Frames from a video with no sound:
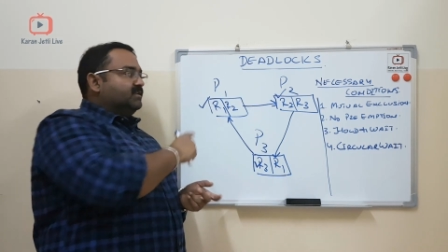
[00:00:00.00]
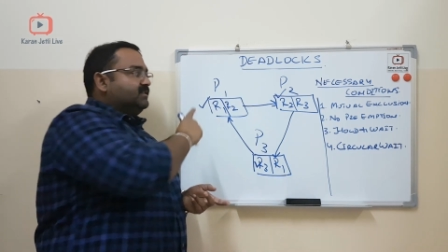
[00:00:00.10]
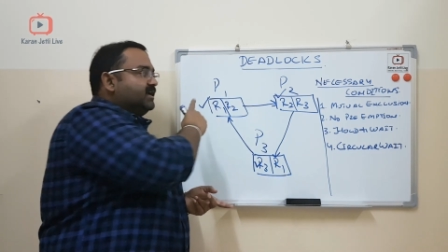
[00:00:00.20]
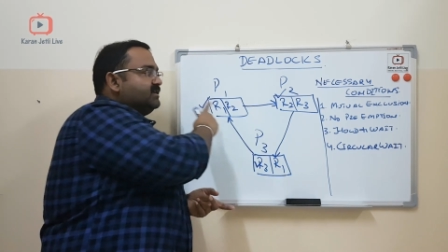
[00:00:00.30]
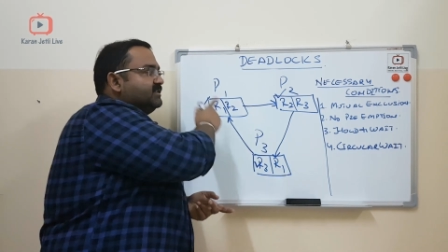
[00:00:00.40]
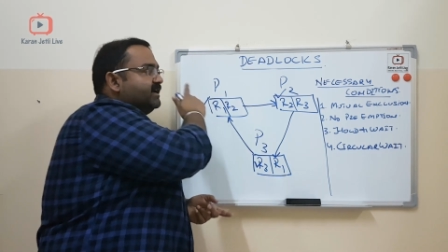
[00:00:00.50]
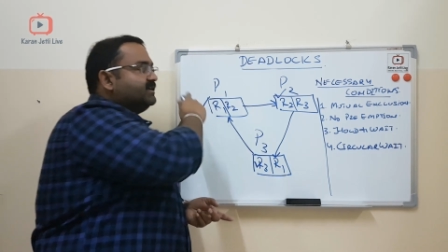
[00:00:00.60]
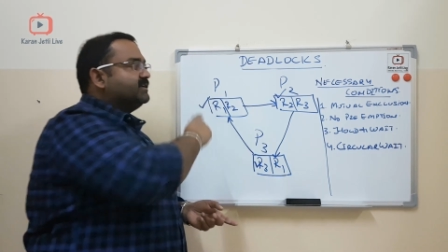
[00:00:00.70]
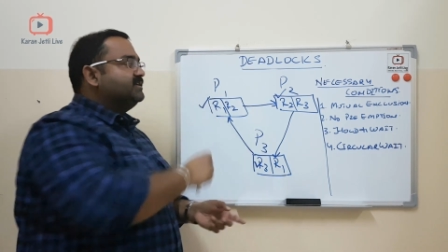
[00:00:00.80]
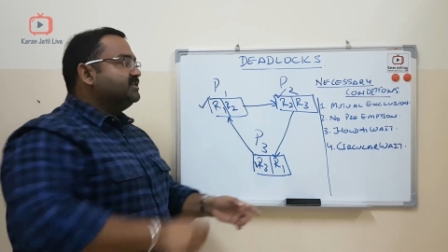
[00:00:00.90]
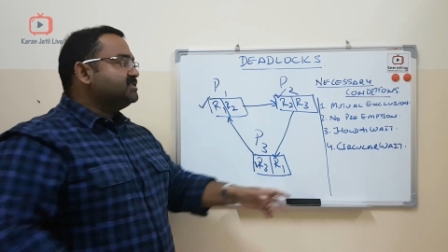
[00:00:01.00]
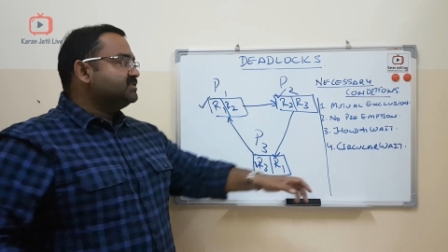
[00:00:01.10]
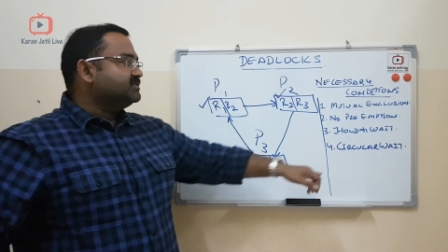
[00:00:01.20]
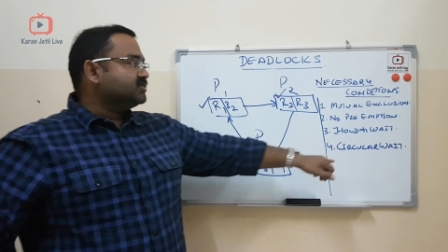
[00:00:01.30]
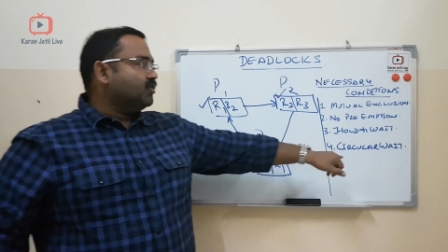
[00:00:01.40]
then that
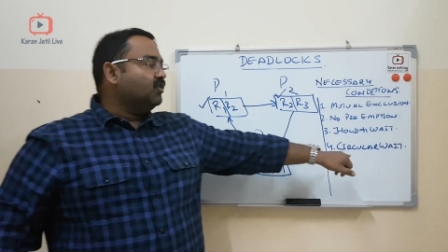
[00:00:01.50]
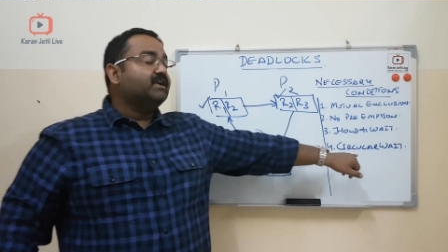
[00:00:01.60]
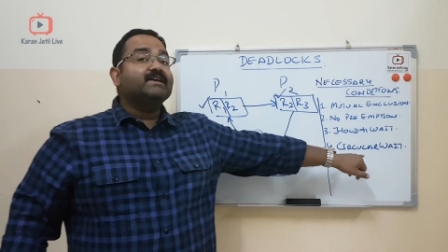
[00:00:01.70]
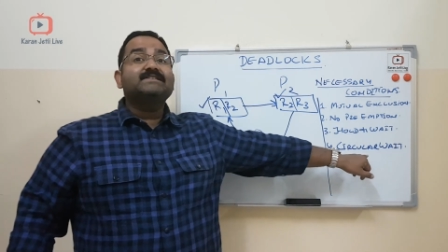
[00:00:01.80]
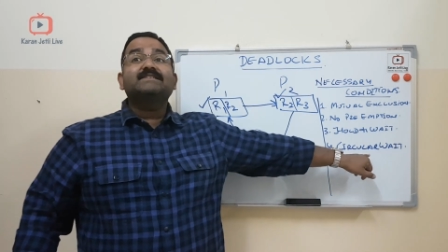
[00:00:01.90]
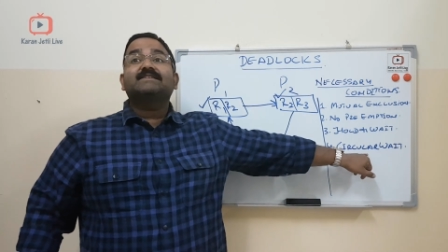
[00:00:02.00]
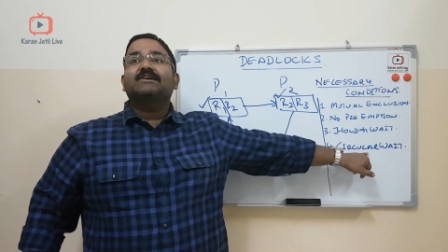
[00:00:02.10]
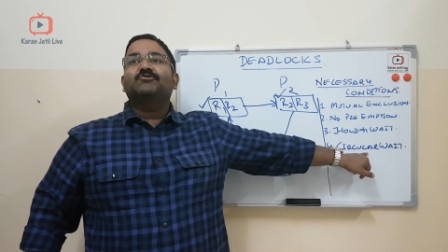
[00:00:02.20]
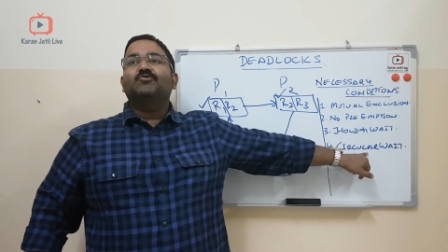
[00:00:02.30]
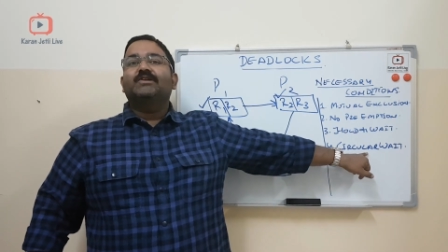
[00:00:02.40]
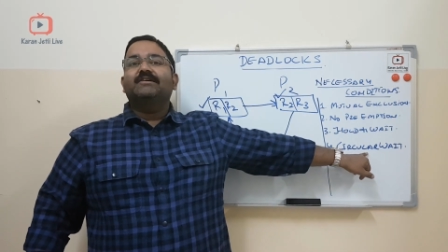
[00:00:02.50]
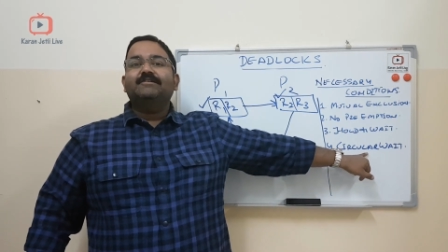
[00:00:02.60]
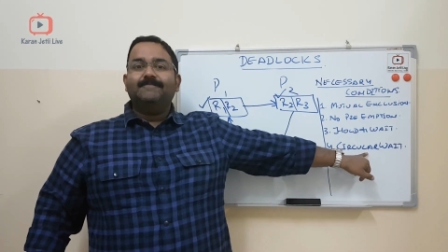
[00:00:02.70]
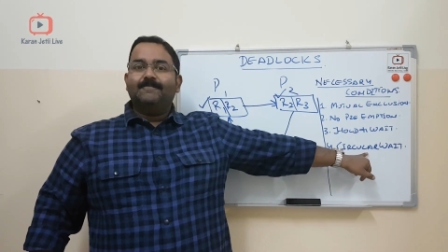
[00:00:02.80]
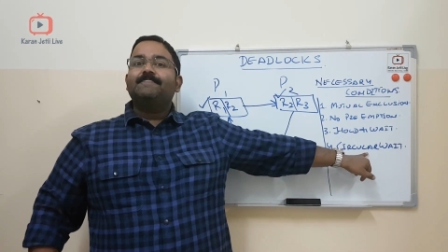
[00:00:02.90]
condition is called as a
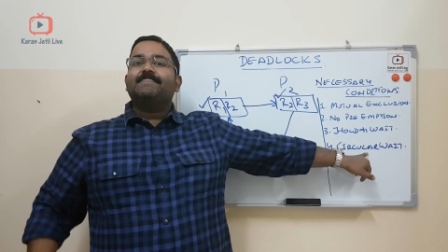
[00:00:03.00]
circular